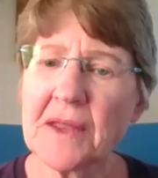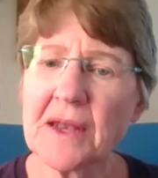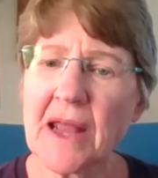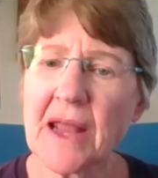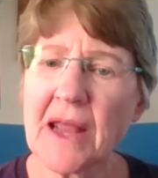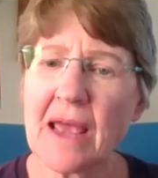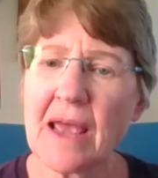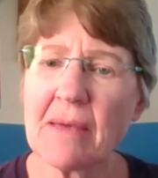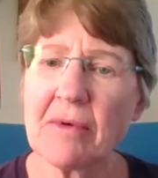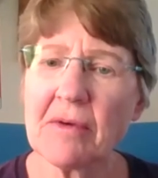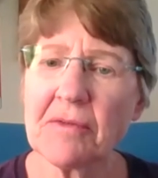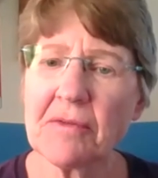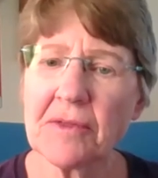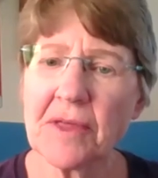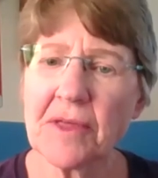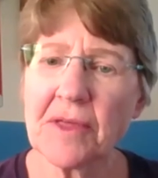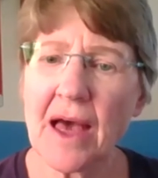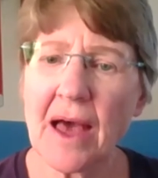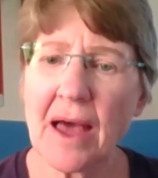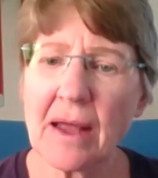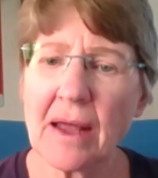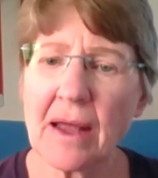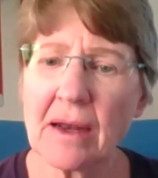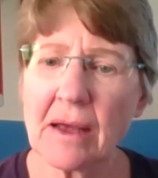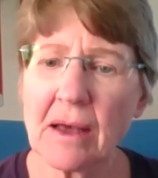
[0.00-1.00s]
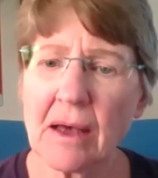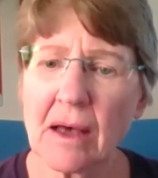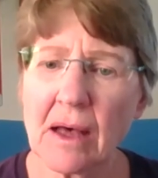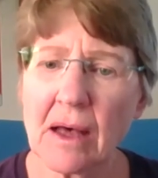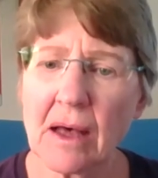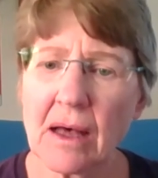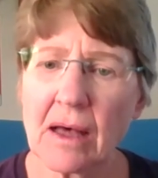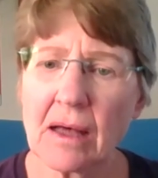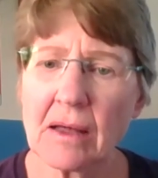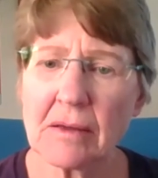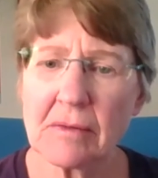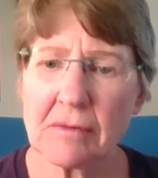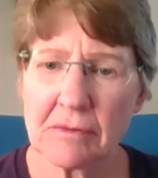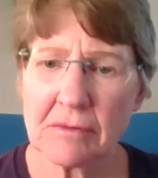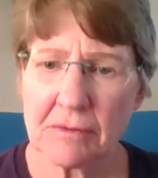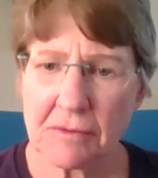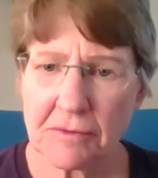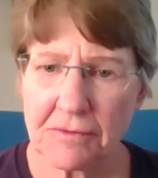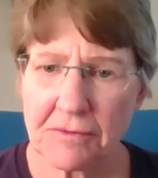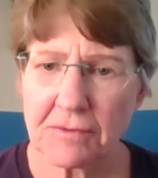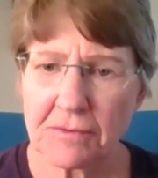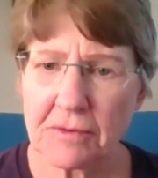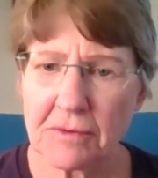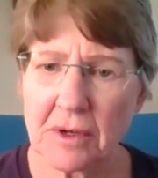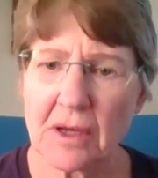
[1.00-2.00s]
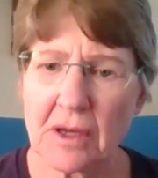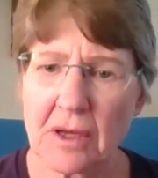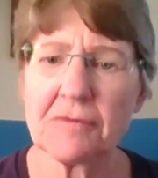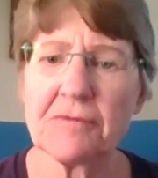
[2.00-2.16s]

the name of that uh, yeah uh,